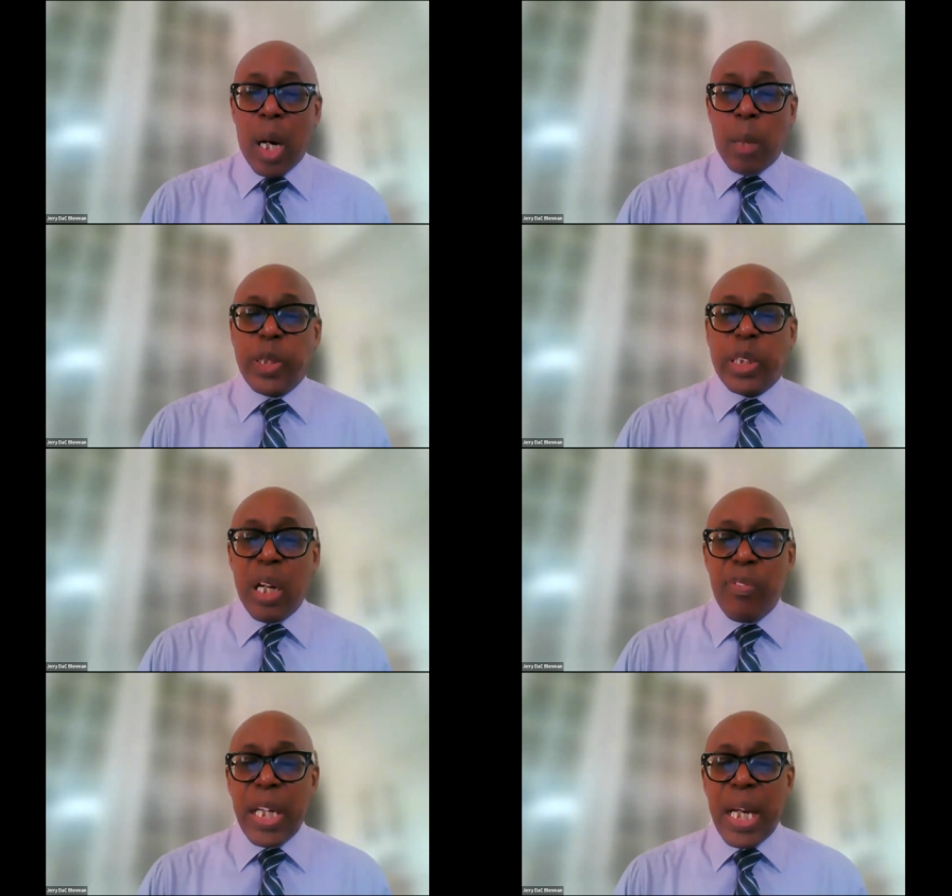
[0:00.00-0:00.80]

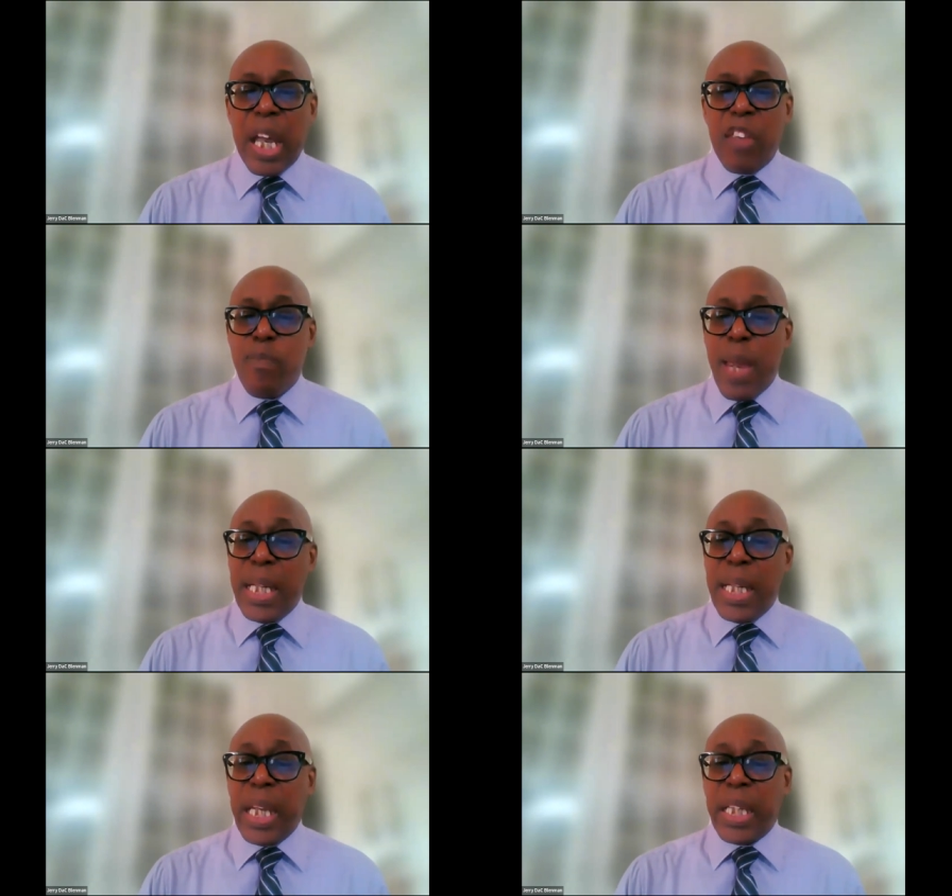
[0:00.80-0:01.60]
observing life,
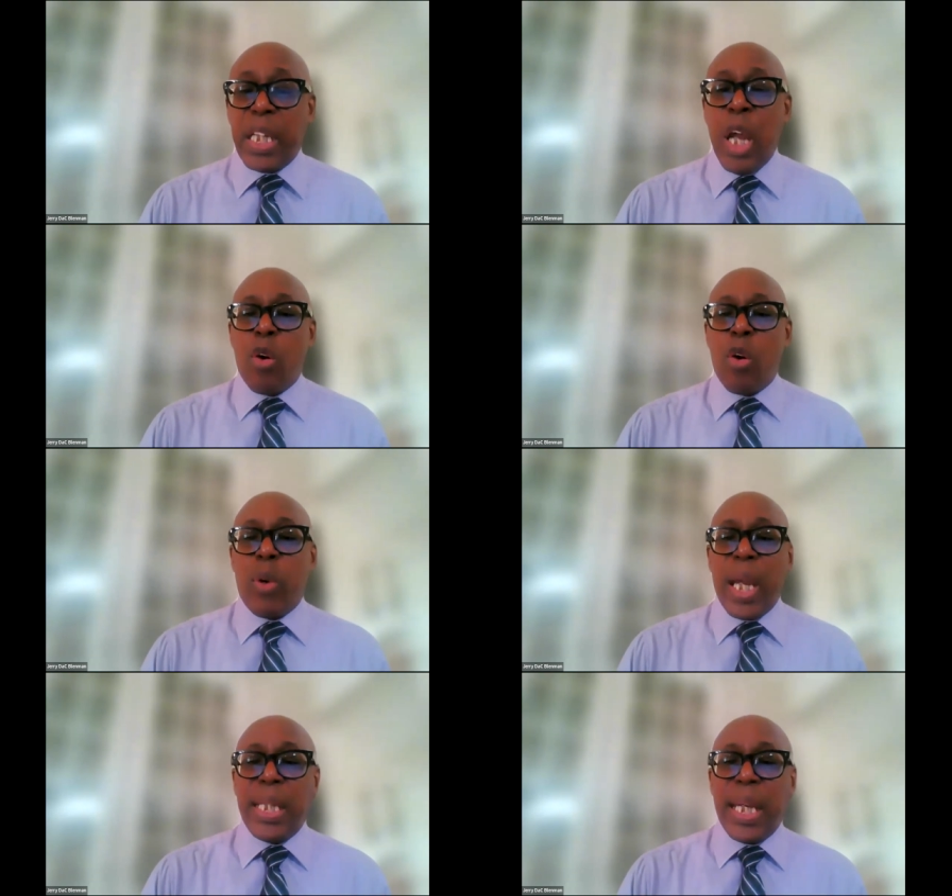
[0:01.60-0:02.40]
meditating,
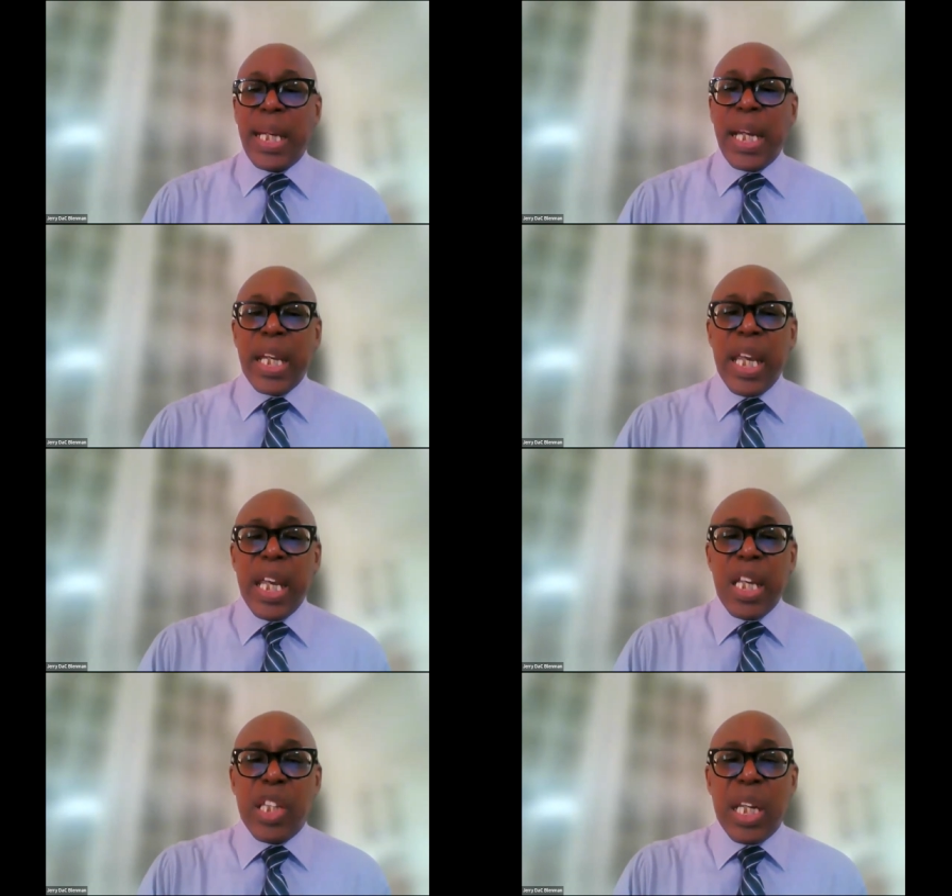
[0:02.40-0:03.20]
writing, and
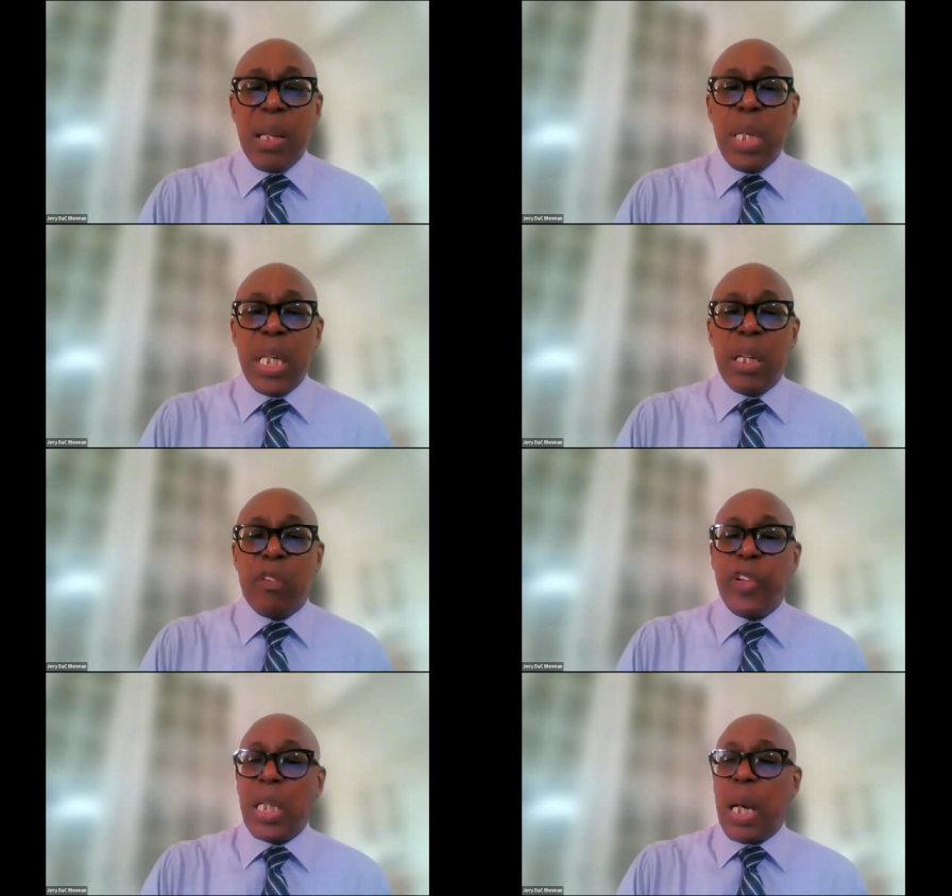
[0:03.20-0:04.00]
engaging in
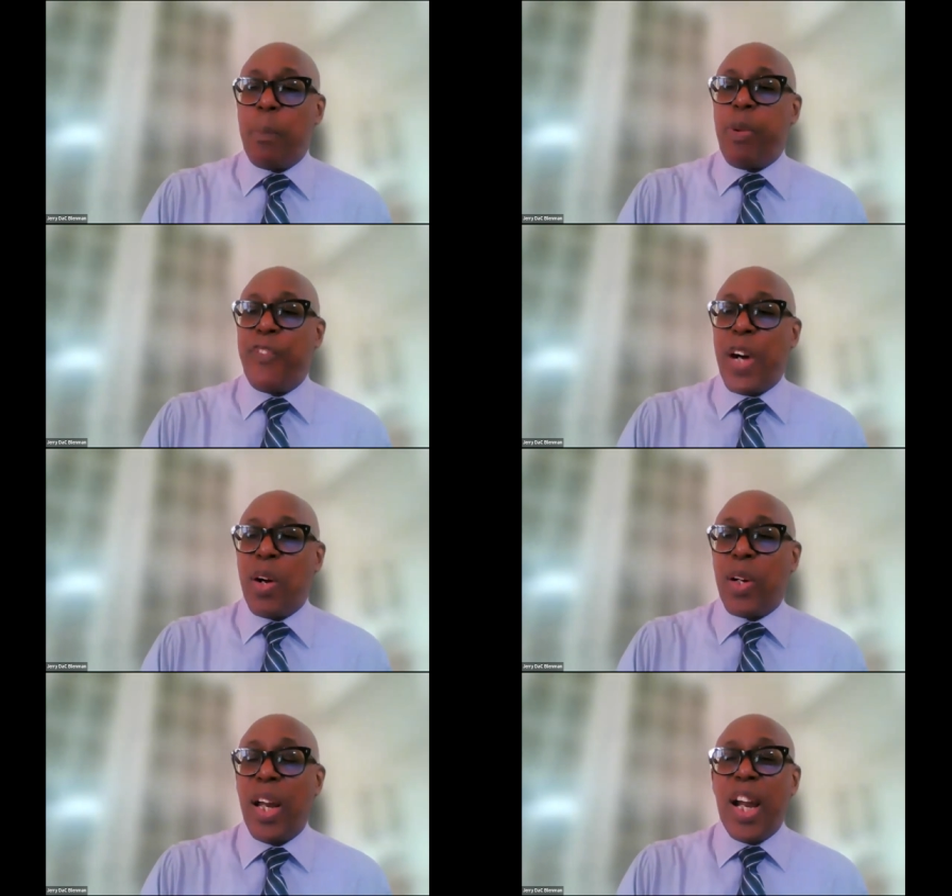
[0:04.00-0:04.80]
meaningful and
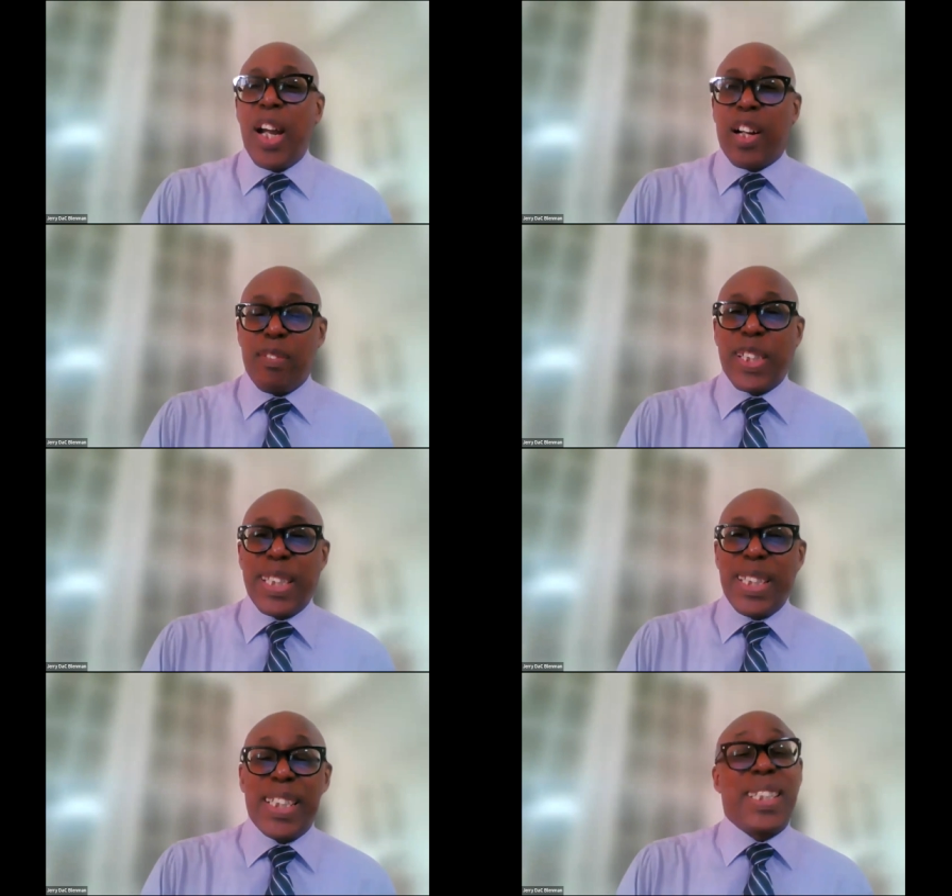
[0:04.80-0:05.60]
profound
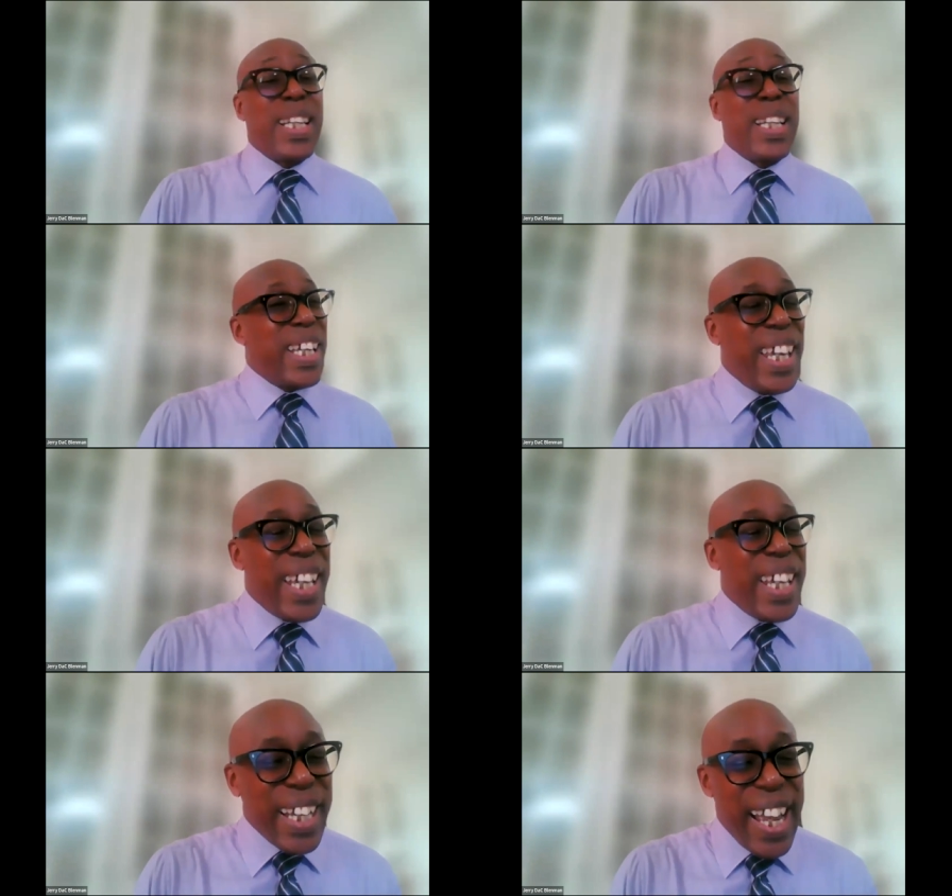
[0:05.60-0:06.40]
conversations. And
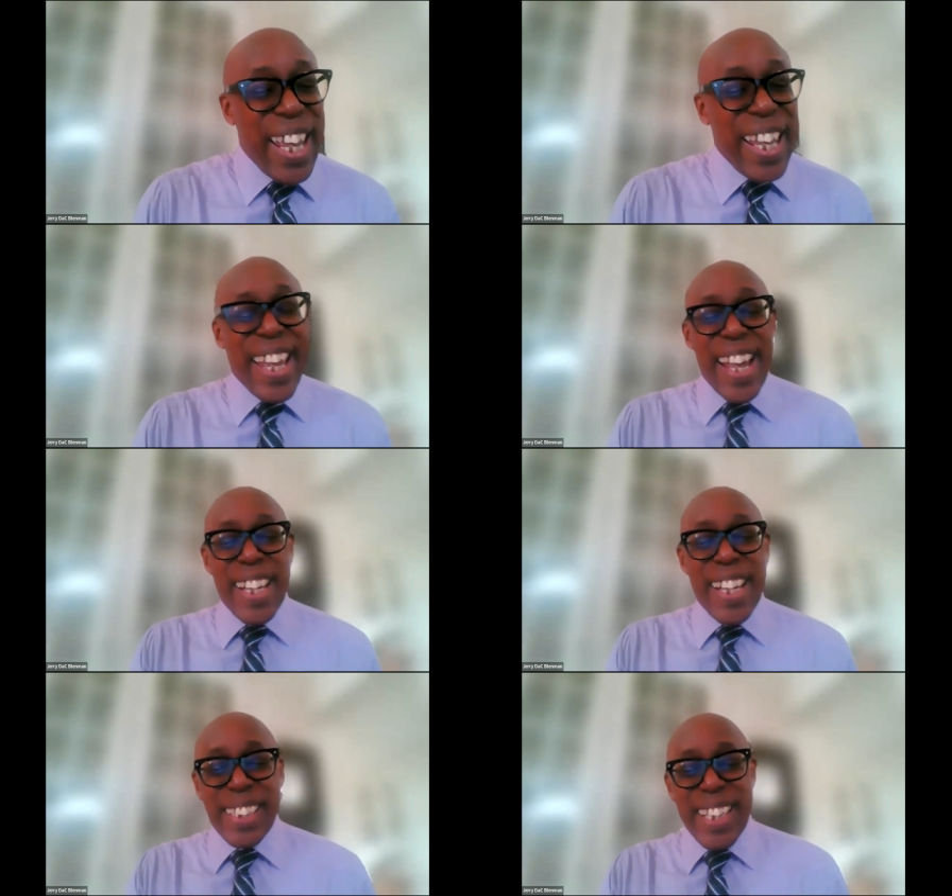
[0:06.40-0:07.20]
again, I
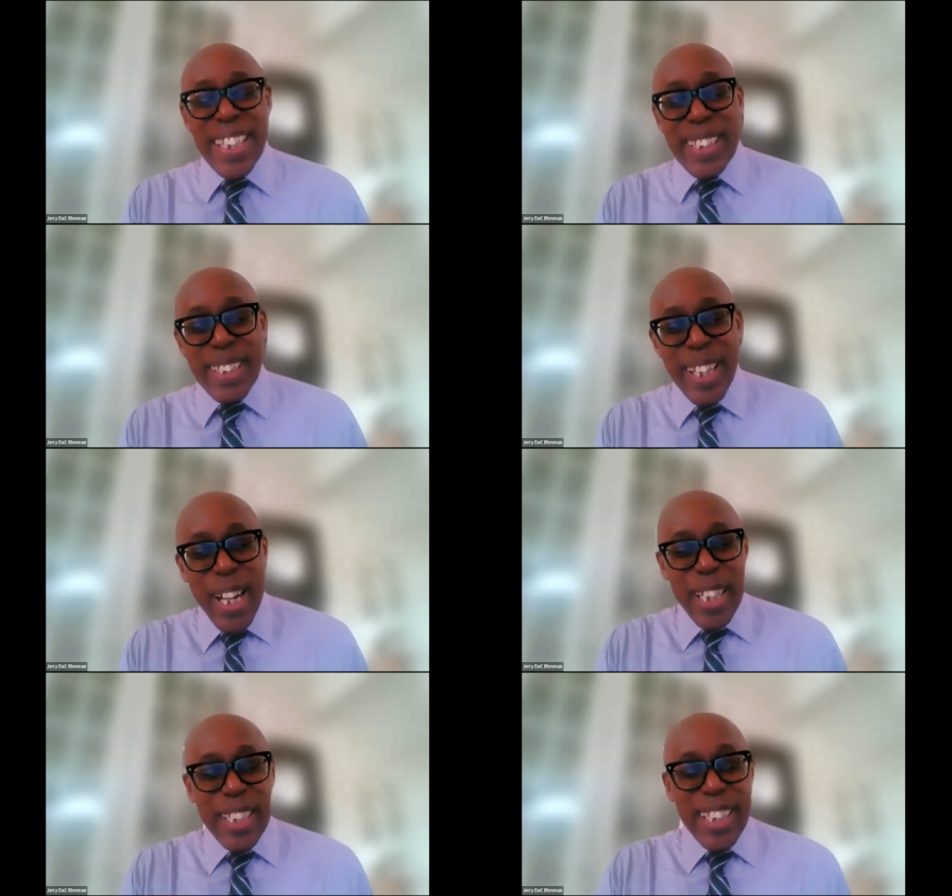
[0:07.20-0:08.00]
can attest
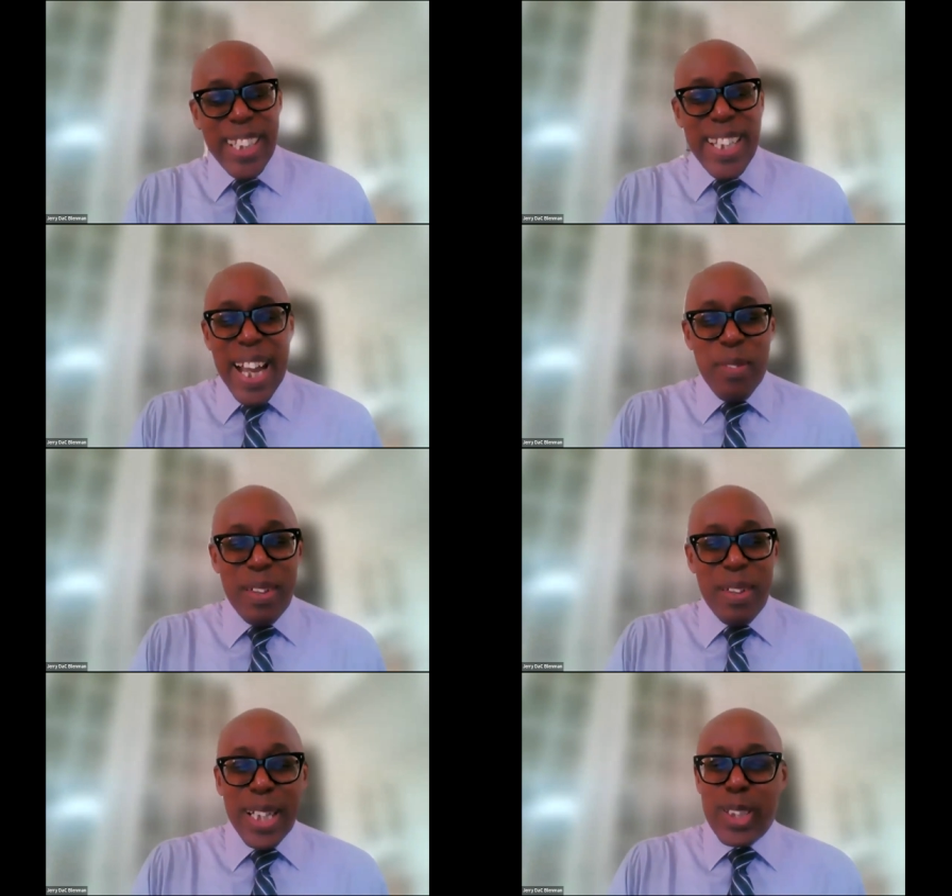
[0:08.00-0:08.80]
to that.
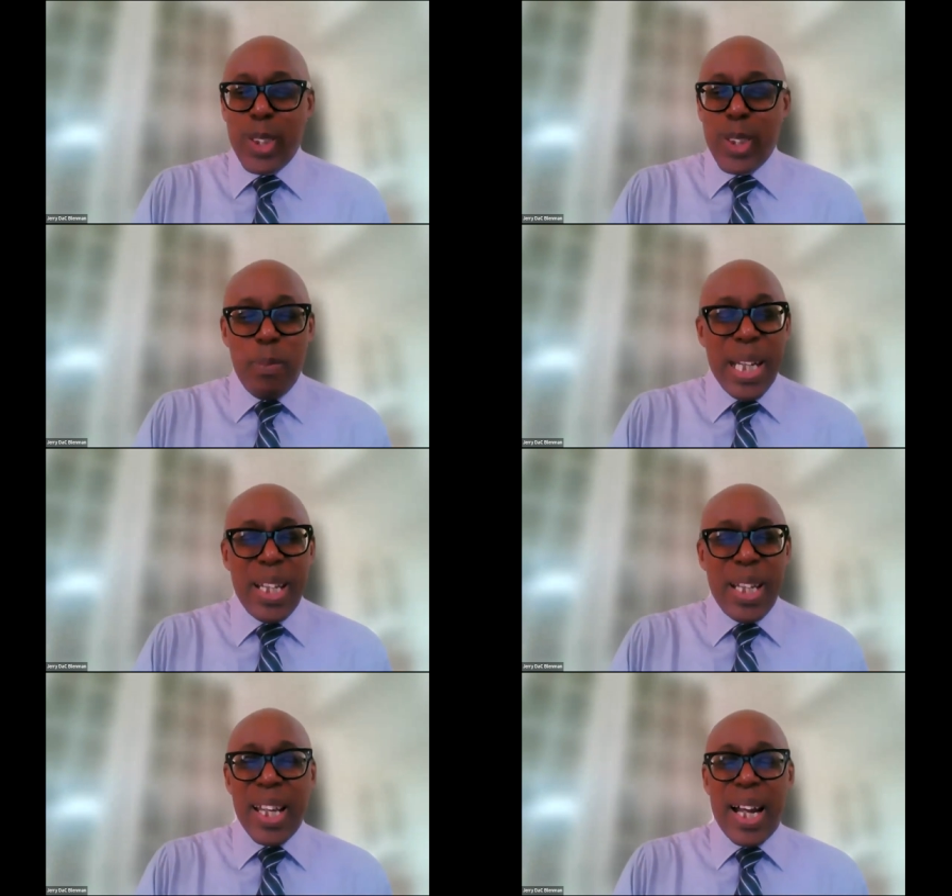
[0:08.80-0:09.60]
We've had so
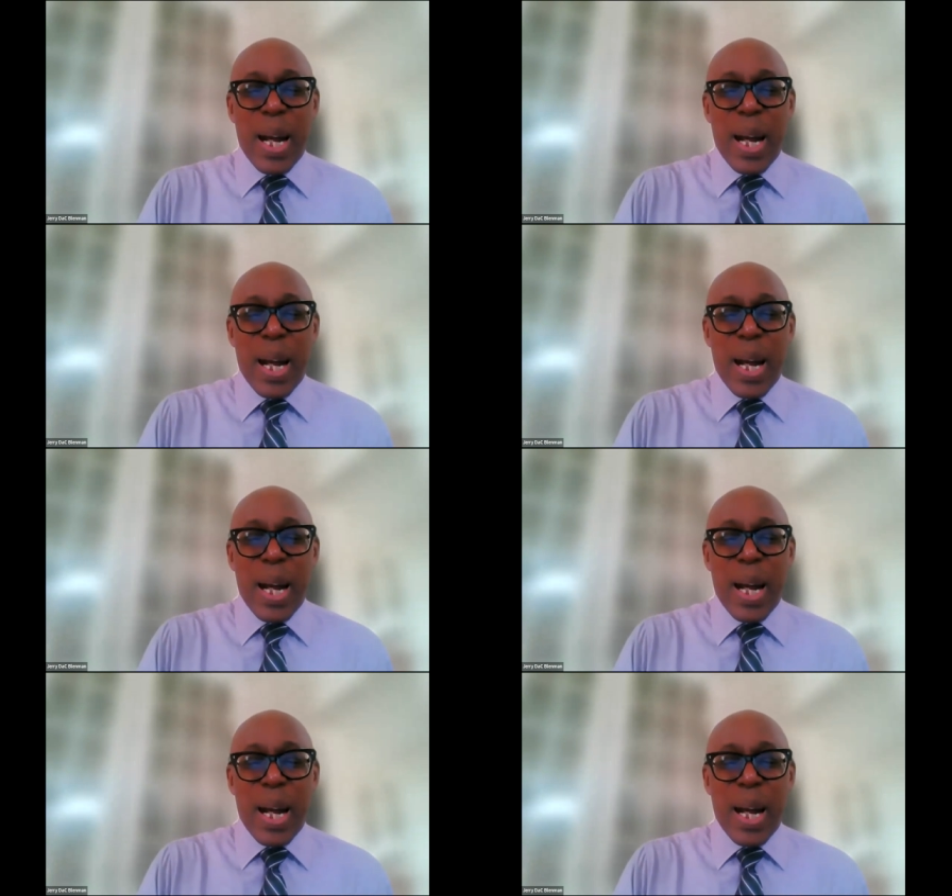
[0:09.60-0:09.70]
many